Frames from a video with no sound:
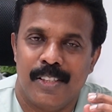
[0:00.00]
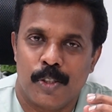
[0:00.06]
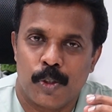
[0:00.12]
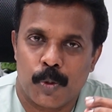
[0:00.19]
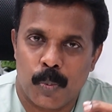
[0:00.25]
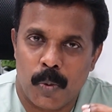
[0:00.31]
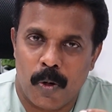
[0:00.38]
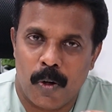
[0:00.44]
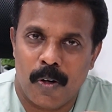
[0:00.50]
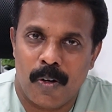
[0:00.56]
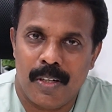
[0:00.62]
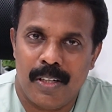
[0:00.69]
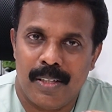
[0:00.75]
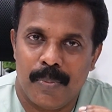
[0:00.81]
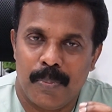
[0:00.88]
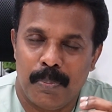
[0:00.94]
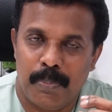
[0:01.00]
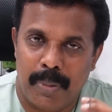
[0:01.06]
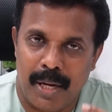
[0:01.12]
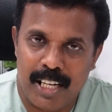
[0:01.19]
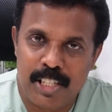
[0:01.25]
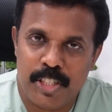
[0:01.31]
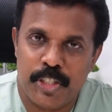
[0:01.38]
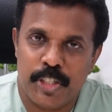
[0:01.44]
small
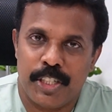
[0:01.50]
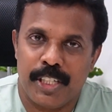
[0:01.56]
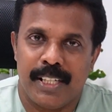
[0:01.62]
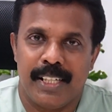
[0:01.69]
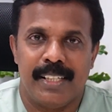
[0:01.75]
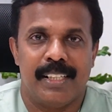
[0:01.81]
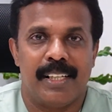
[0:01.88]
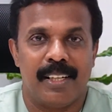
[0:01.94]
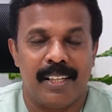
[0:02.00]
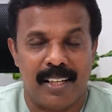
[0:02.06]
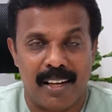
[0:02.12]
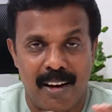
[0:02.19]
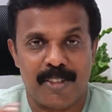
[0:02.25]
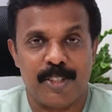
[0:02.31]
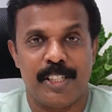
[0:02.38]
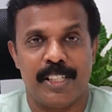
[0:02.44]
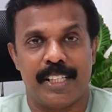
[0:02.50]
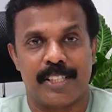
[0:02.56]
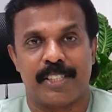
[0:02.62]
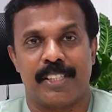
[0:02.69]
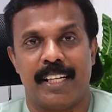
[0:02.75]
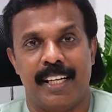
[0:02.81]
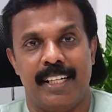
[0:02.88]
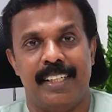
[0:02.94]
bulge in the large
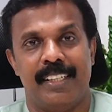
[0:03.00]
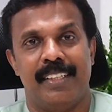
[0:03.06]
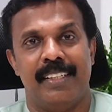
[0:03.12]
intestine,